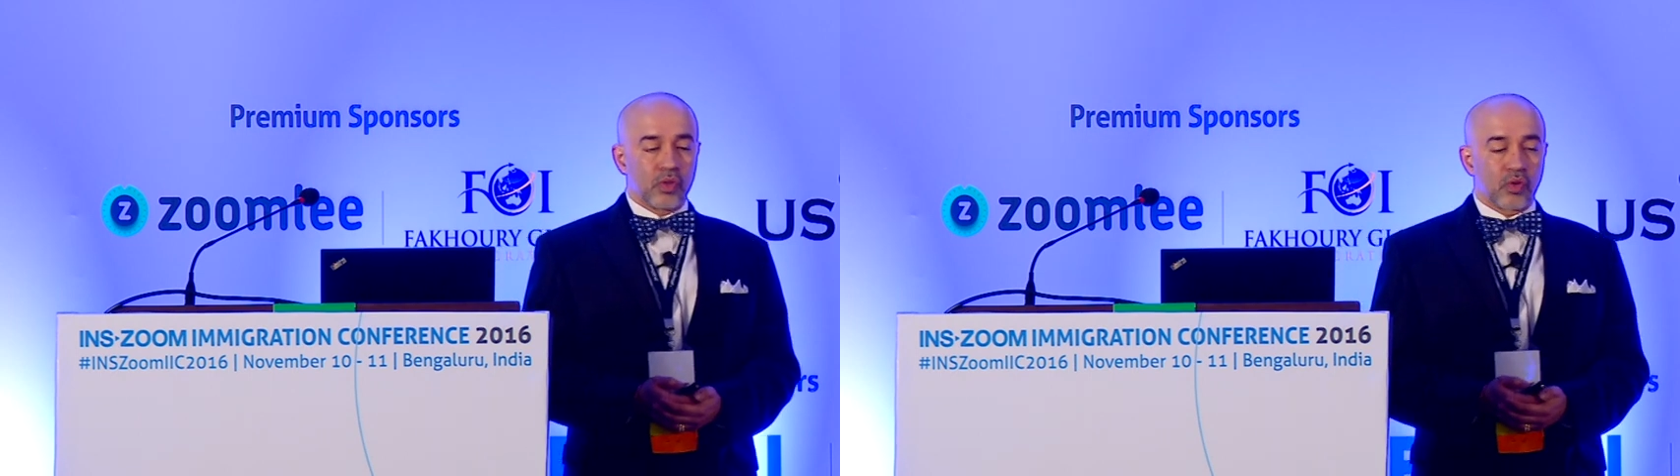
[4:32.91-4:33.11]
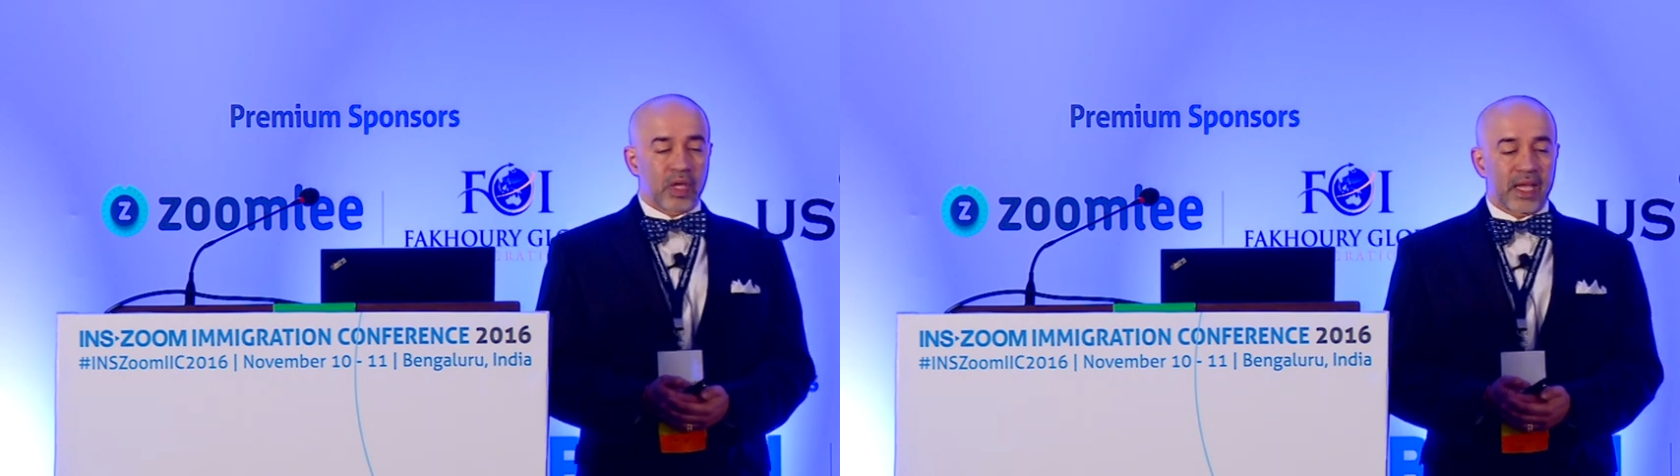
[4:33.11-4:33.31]

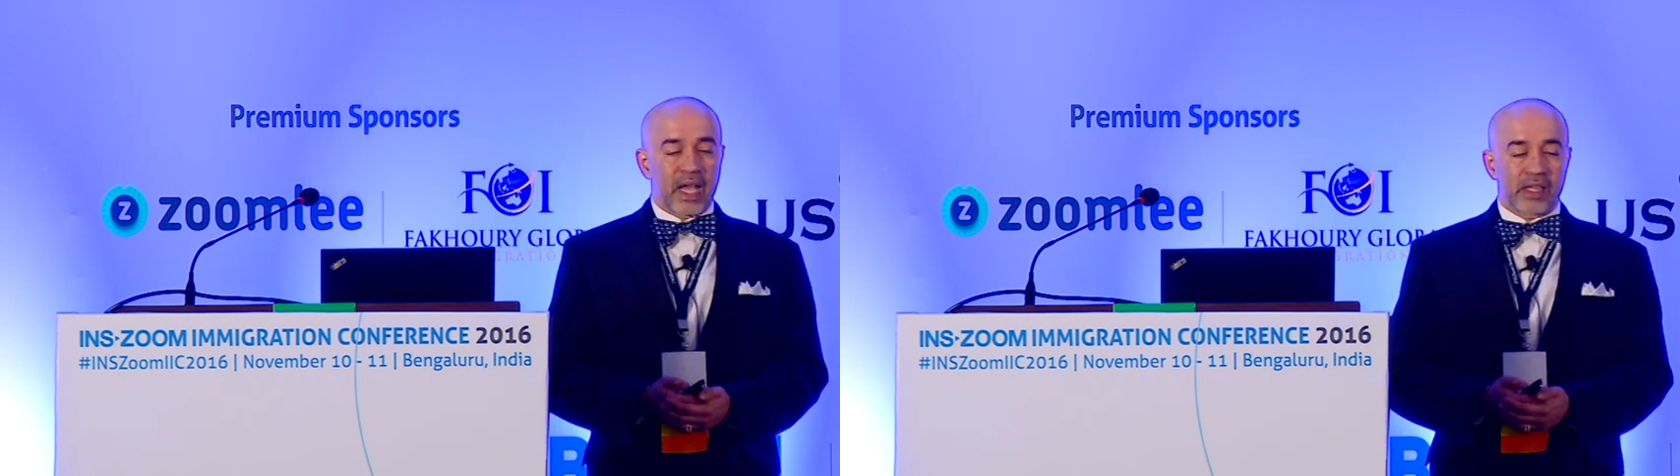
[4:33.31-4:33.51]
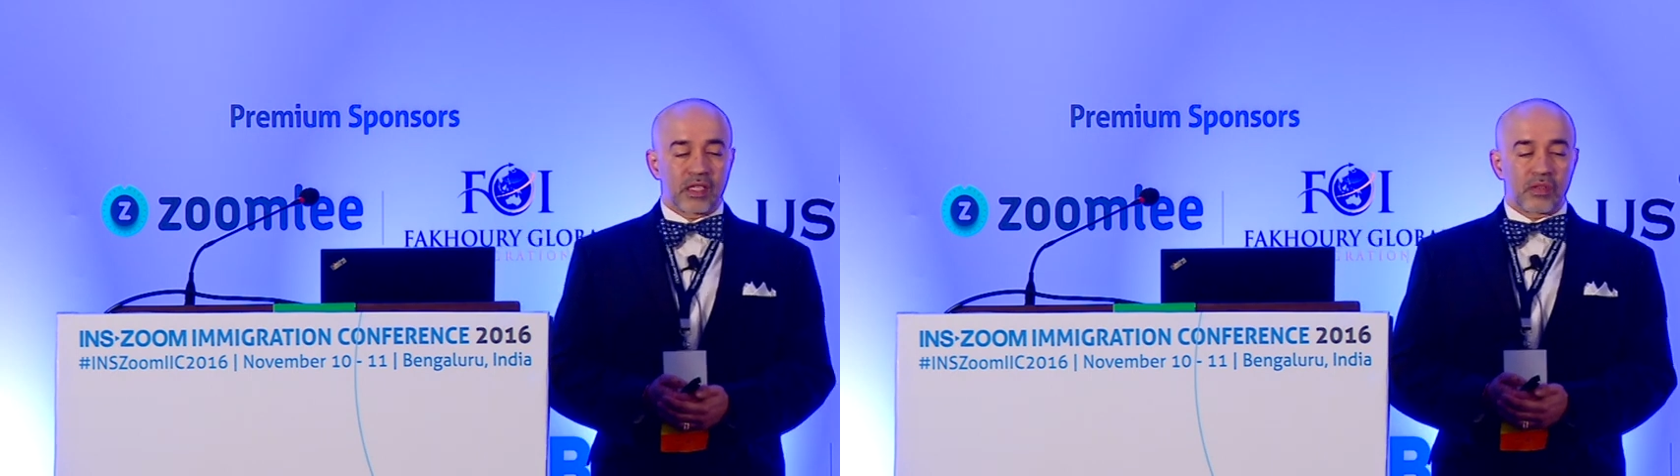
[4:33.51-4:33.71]
looking
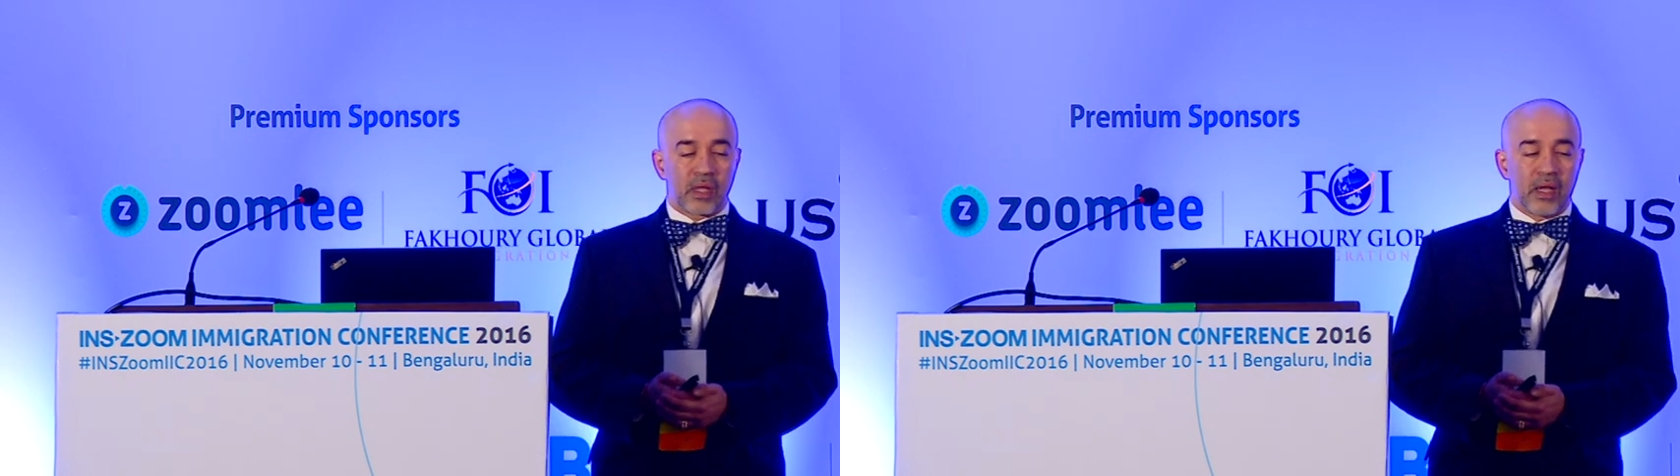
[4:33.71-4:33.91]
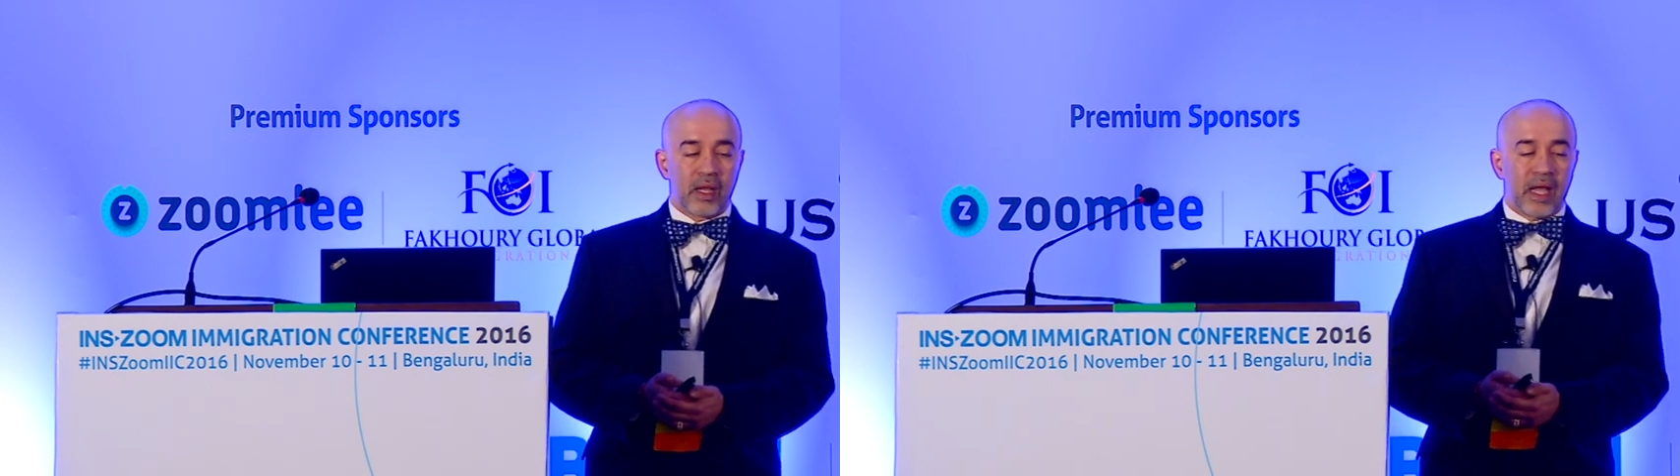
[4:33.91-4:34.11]
at
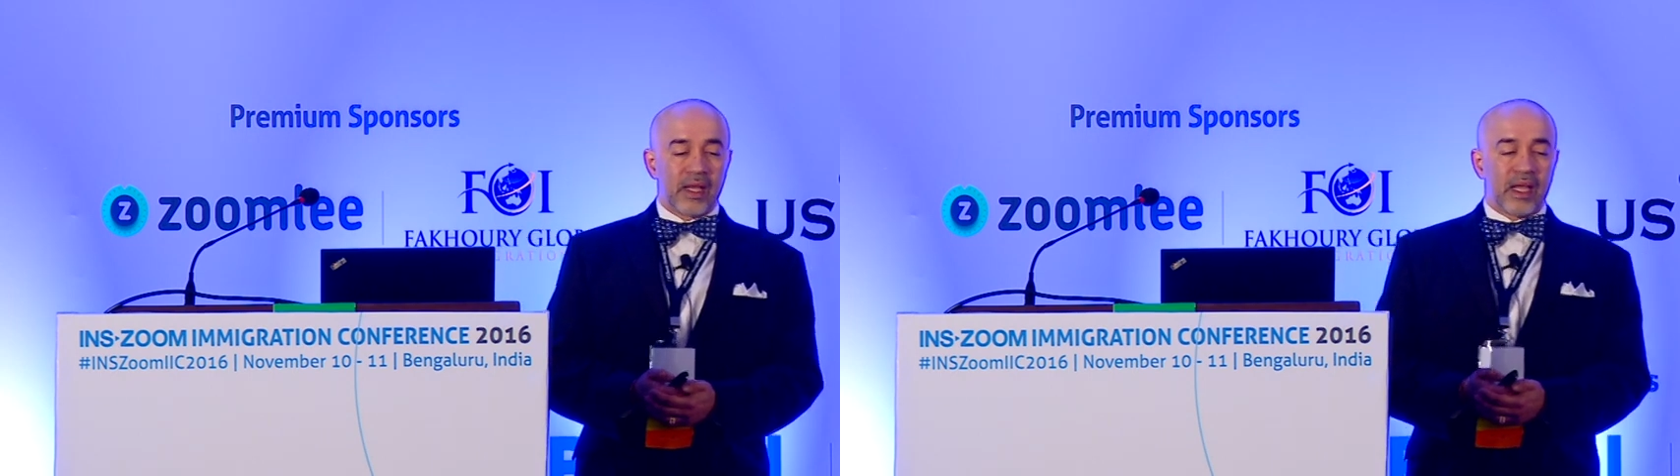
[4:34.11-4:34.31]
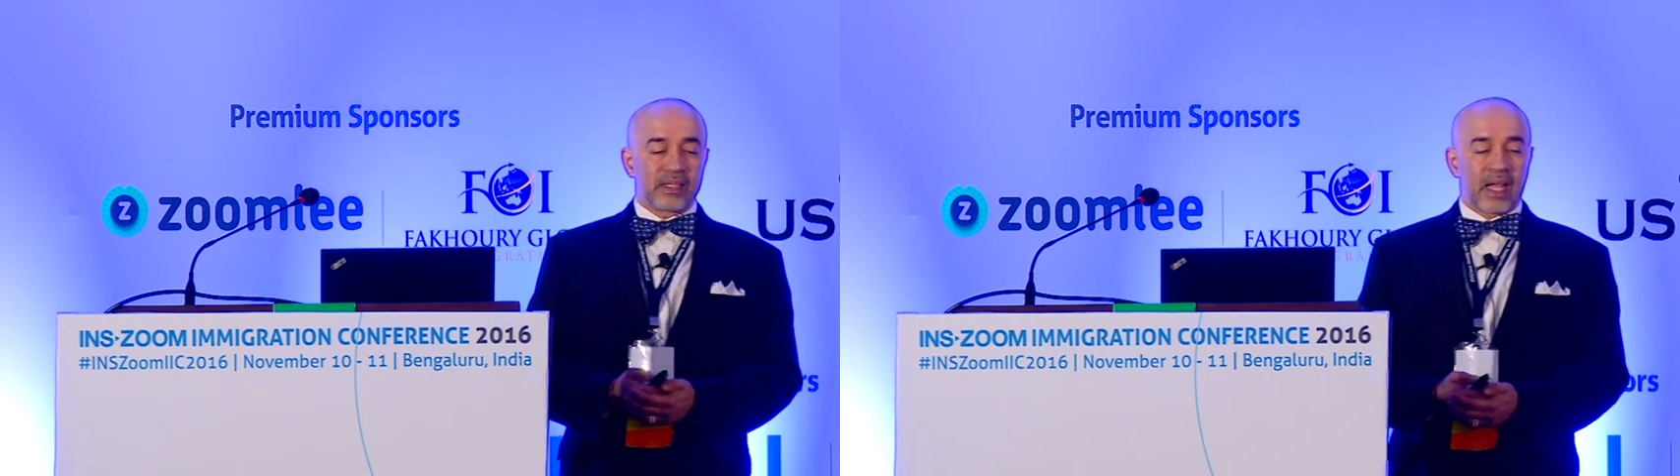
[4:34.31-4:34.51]

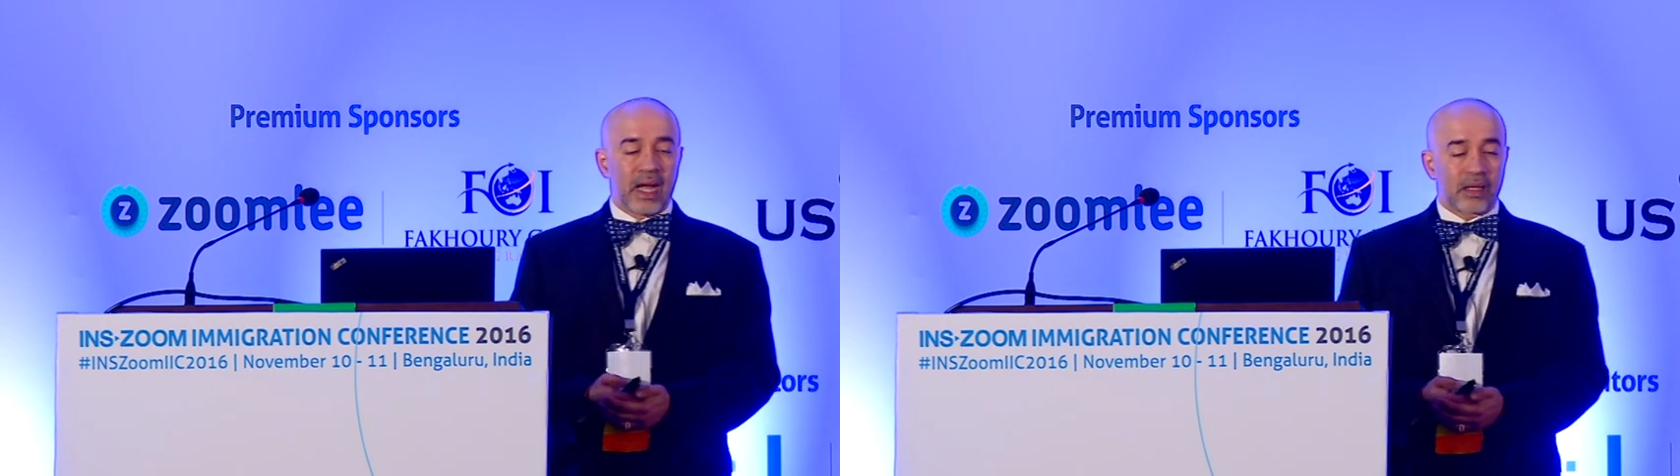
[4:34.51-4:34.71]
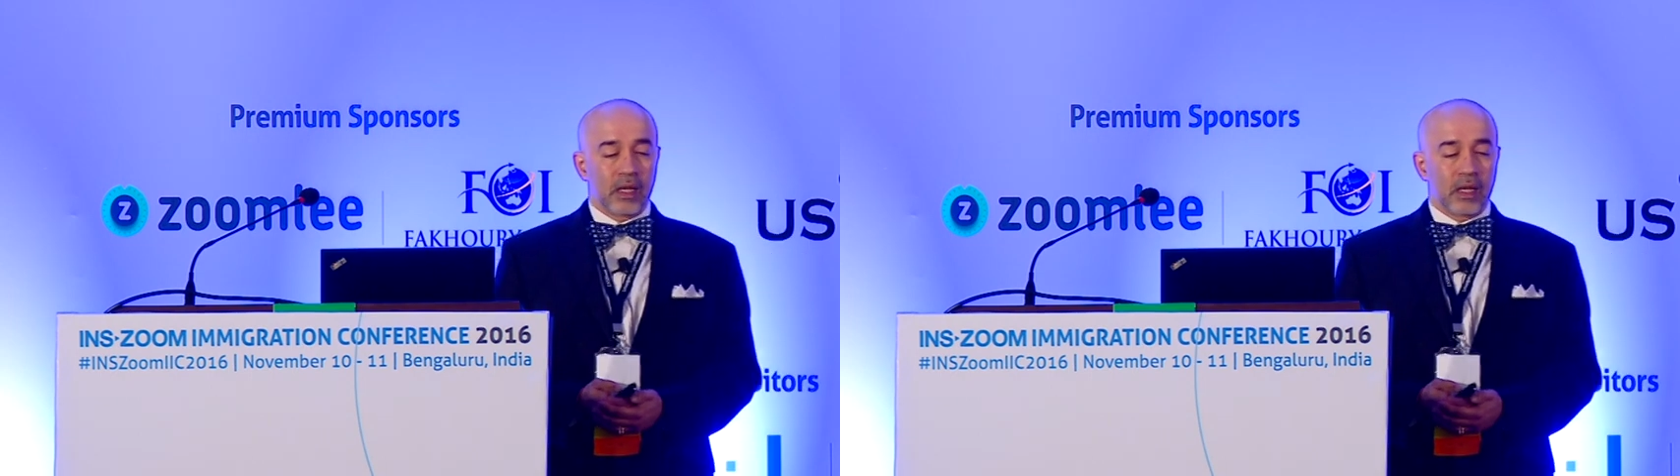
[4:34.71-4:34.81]
as that.